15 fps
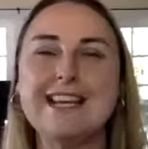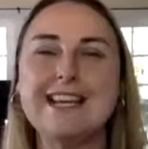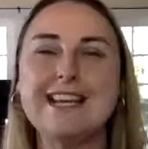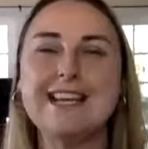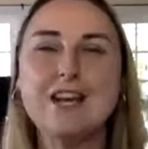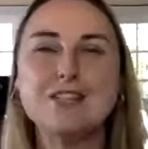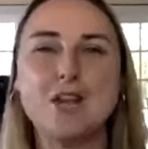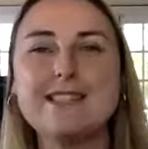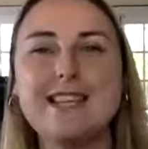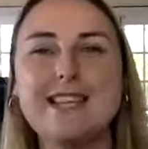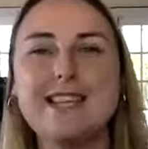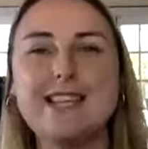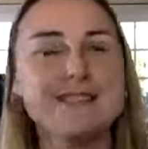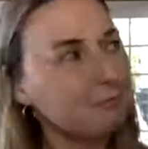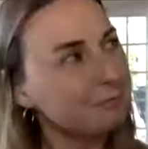So that
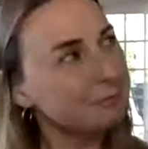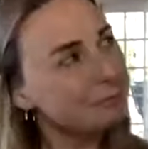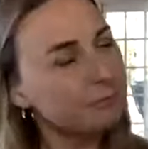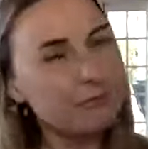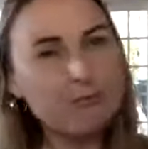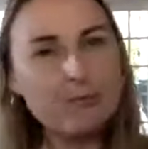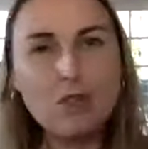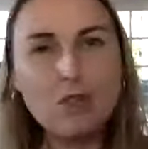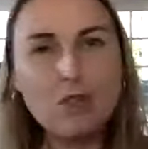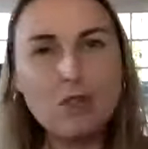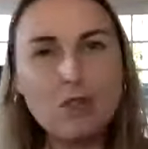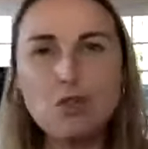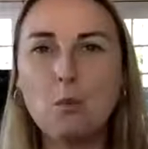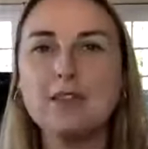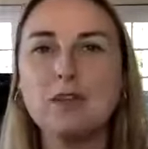is
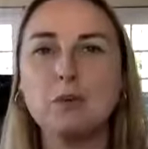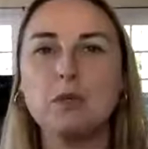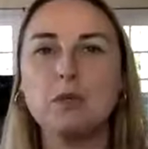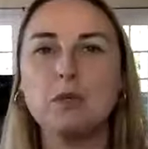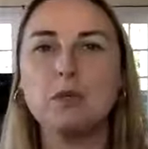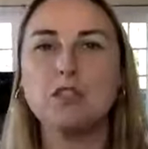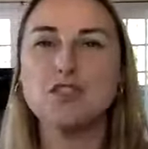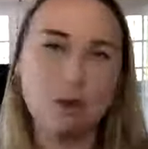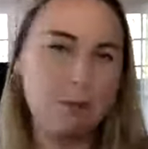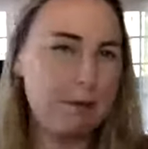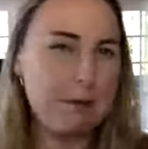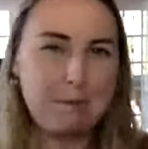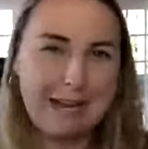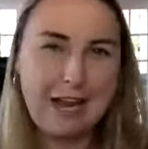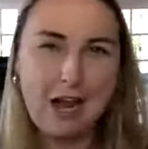the way that will
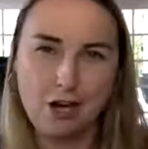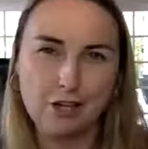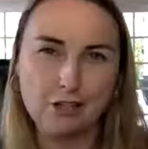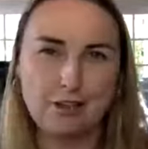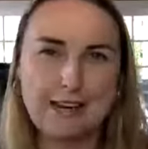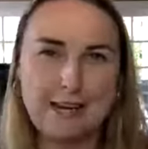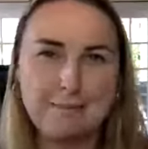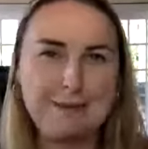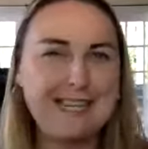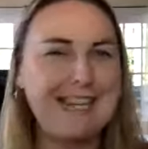stop you being hungry,